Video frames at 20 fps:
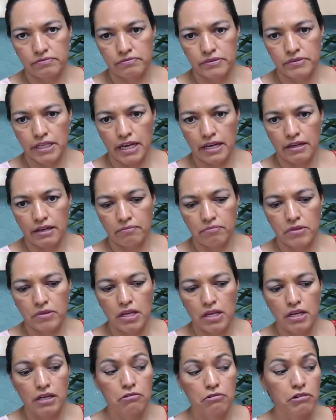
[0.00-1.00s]
Yeah,
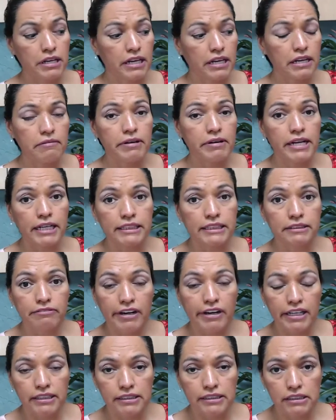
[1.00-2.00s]
we can even ask
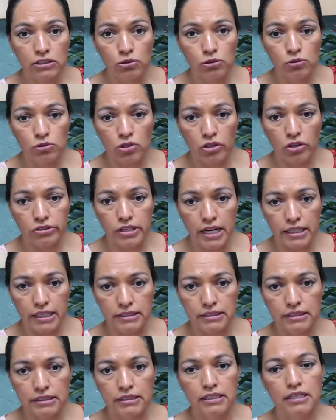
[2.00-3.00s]
friends who know
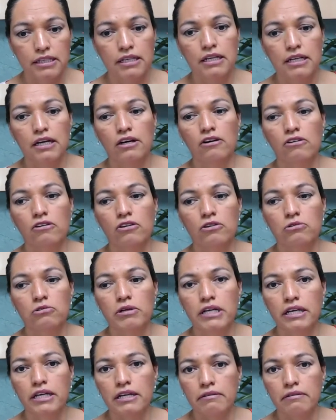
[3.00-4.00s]
us, or we
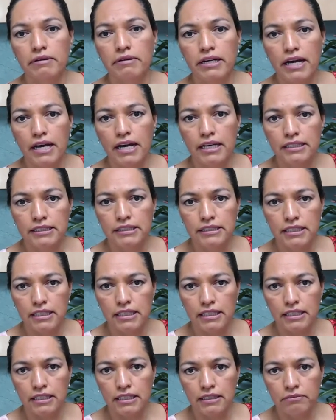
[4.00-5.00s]
can even ask,
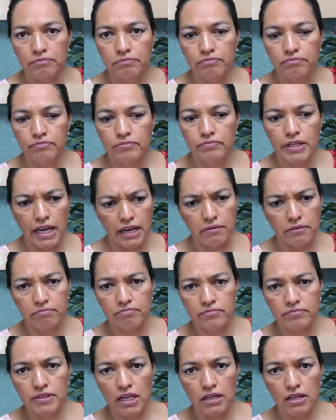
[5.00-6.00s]

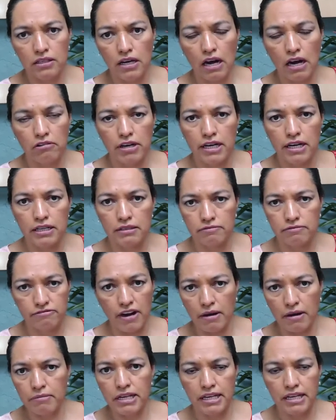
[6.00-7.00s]
our
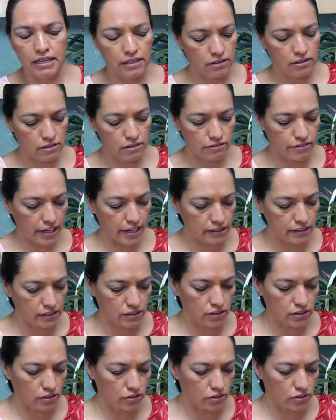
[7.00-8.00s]
family or friends
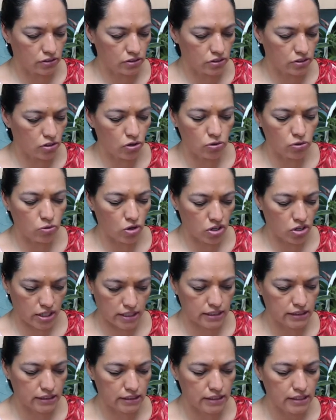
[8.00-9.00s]
or
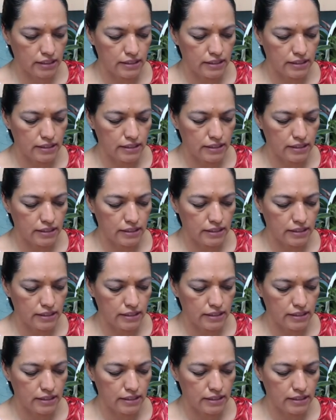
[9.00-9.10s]
co-workers.